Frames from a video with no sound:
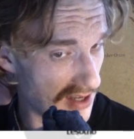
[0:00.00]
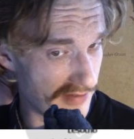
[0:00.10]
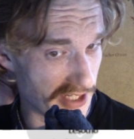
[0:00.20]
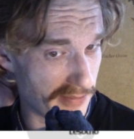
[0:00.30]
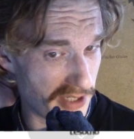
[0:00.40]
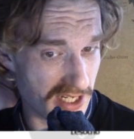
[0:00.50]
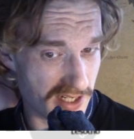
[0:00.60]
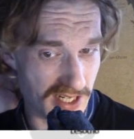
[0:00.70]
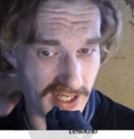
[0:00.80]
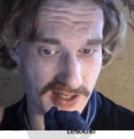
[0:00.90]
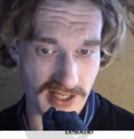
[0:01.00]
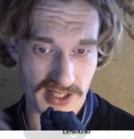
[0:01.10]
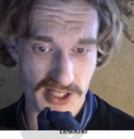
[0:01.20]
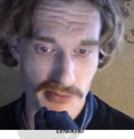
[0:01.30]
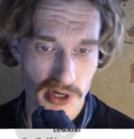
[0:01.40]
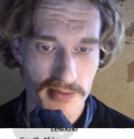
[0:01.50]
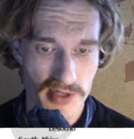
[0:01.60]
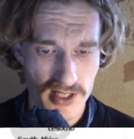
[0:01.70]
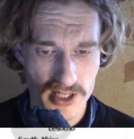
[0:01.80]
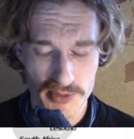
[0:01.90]
Wikipedia text here is perhaps
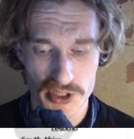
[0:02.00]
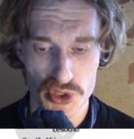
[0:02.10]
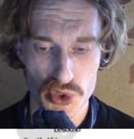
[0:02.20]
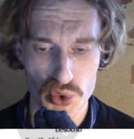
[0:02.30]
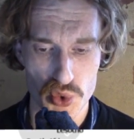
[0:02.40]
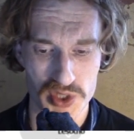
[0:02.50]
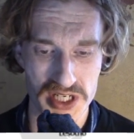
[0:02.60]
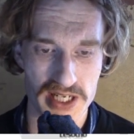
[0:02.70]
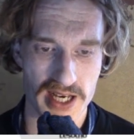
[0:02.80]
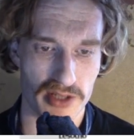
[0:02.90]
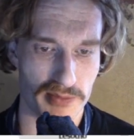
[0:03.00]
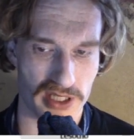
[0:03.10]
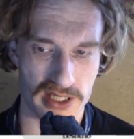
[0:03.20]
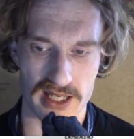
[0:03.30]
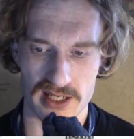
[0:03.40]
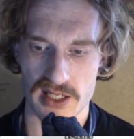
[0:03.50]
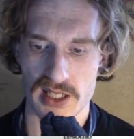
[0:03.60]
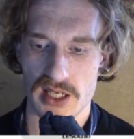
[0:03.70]
a little bit too detailed, but yet